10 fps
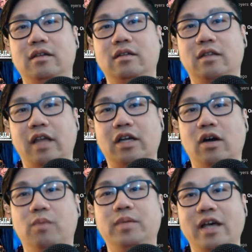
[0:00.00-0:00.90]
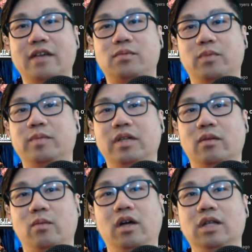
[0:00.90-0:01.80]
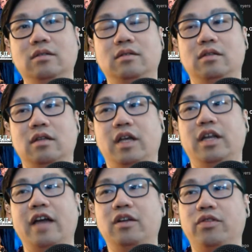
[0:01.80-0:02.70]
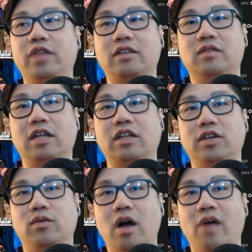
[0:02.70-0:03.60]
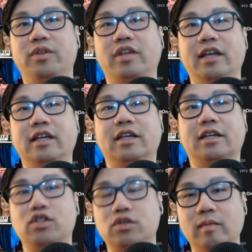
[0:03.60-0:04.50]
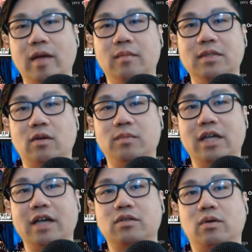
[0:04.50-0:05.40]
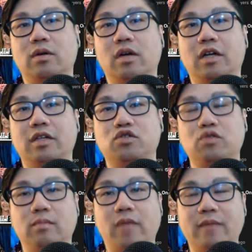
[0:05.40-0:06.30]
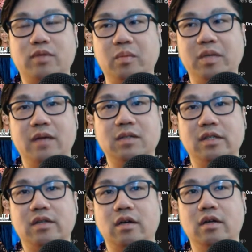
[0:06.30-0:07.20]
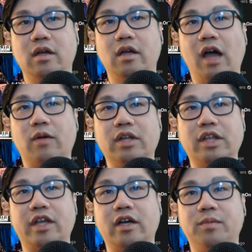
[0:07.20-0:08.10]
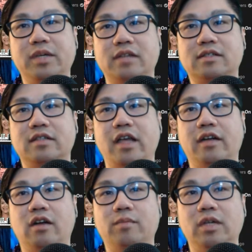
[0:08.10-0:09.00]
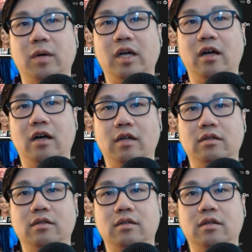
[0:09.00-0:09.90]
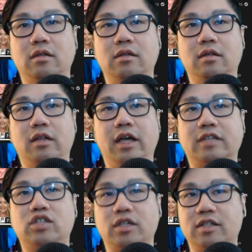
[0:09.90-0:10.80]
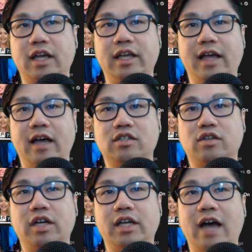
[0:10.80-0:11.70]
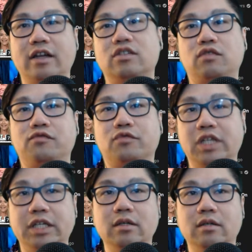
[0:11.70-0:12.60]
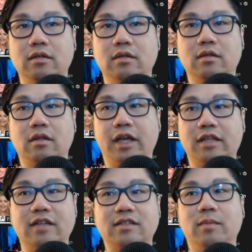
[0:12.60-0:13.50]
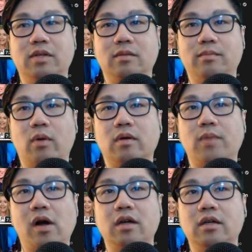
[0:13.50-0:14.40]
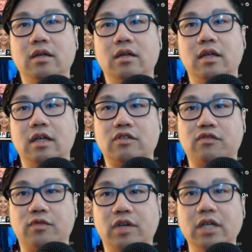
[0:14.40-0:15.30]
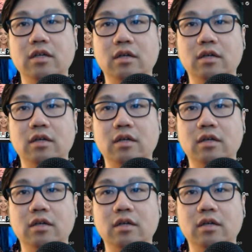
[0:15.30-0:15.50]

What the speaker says: like OBS would be the one. And I don't think there's anything wrong with getting like a Stream Elements OBS or a Streamlabs OBS either. I really think OBS is the end all be all. Like just starting out, it's free. Like that's the most important part. It's free.